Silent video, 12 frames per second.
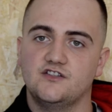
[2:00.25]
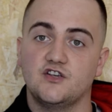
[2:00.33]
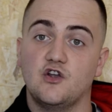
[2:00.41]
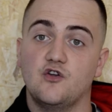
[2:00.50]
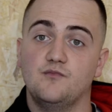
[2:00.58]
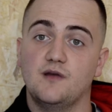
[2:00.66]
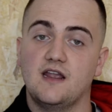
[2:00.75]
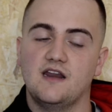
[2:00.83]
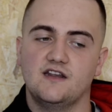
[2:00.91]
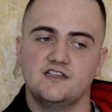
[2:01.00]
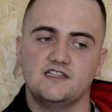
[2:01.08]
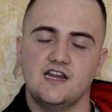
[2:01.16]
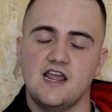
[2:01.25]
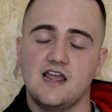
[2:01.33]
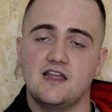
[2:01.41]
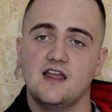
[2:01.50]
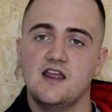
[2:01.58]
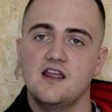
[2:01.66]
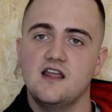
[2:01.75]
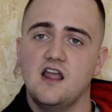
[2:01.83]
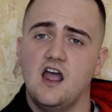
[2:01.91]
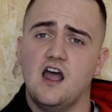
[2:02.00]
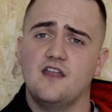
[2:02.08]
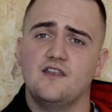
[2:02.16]
a good beginner snake,
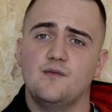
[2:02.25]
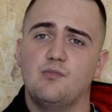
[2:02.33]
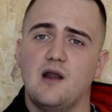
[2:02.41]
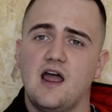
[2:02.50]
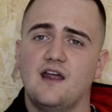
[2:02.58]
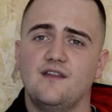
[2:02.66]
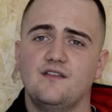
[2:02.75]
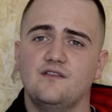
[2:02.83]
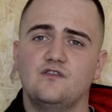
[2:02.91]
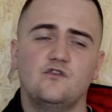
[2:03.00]
and they plan